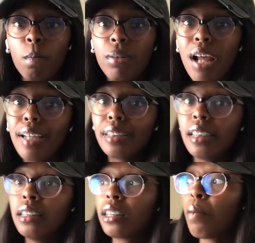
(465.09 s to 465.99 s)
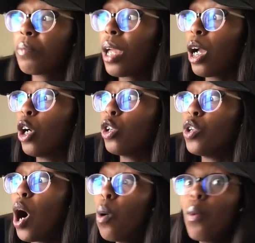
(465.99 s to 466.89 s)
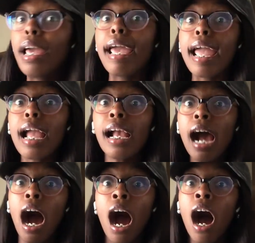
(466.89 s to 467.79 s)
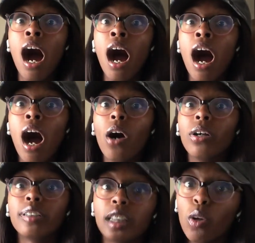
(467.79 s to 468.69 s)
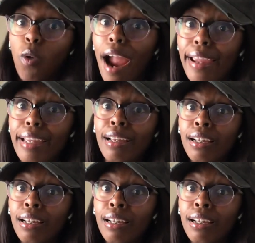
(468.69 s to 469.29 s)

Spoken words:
But I seen something glowing to the right.